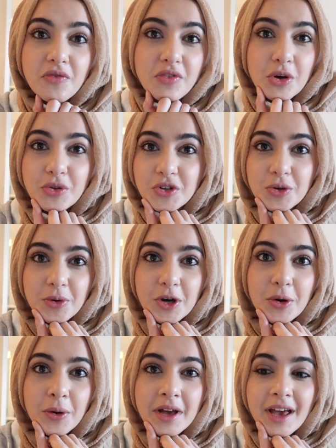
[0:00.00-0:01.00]
floats your
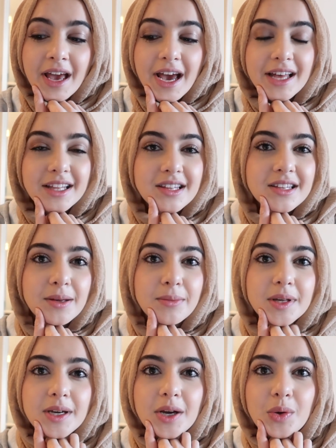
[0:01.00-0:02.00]
boat. And this is
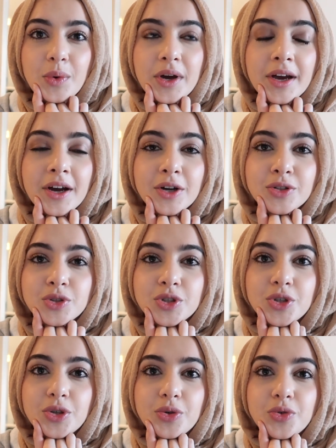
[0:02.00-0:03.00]
something I'd wear
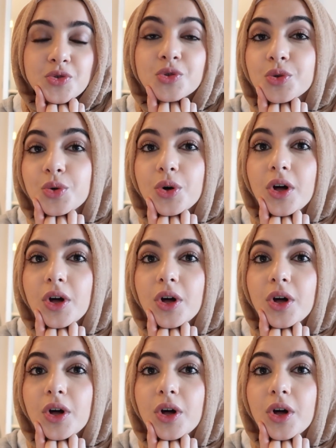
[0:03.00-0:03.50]
to school.